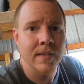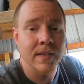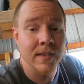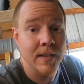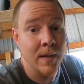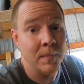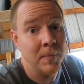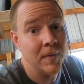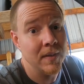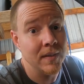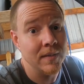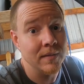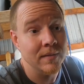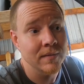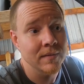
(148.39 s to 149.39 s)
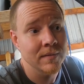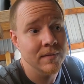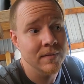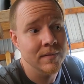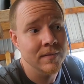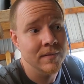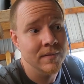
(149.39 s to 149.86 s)
stopped plugging
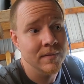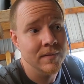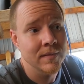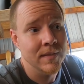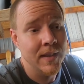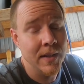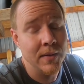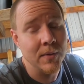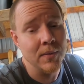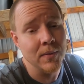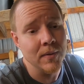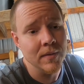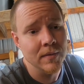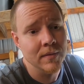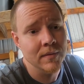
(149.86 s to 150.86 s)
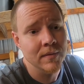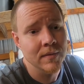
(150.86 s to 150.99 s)
heater cores,